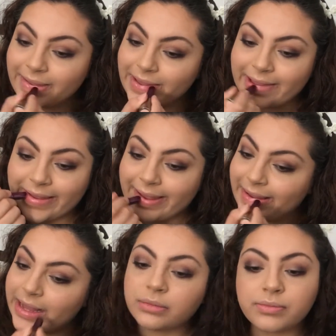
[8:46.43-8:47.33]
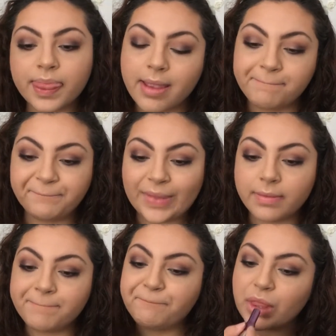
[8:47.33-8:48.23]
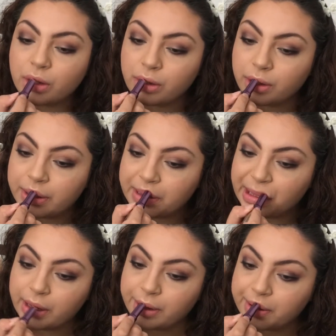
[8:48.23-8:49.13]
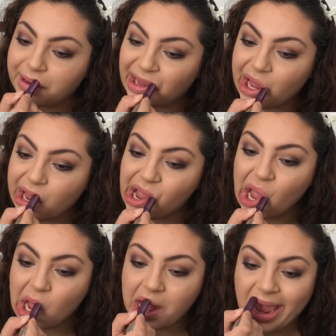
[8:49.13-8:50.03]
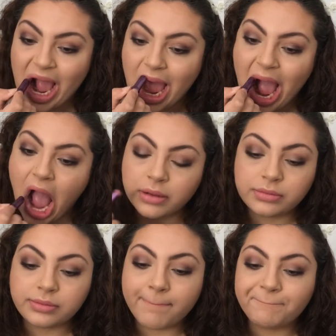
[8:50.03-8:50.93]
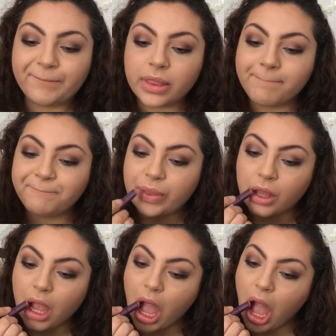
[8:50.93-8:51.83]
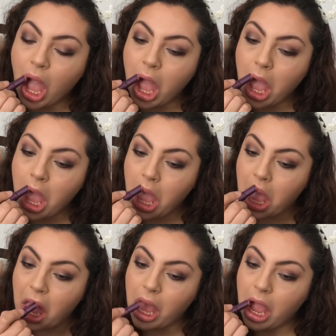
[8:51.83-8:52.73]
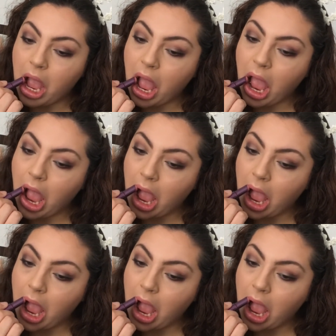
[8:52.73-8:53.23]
I usually go for a pinky nude because it complements my skin tone the best.